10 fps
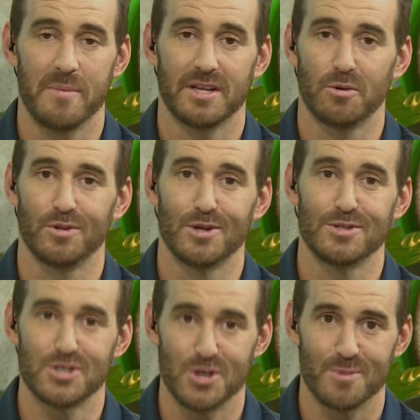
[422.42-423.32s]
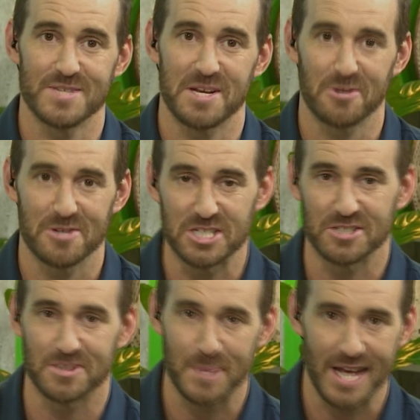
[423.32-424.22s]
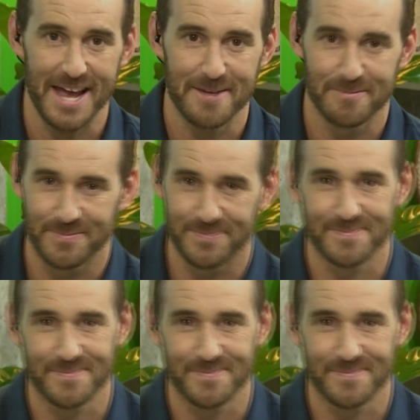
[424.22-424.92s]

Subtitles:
do remember that all those terms and conditions apply.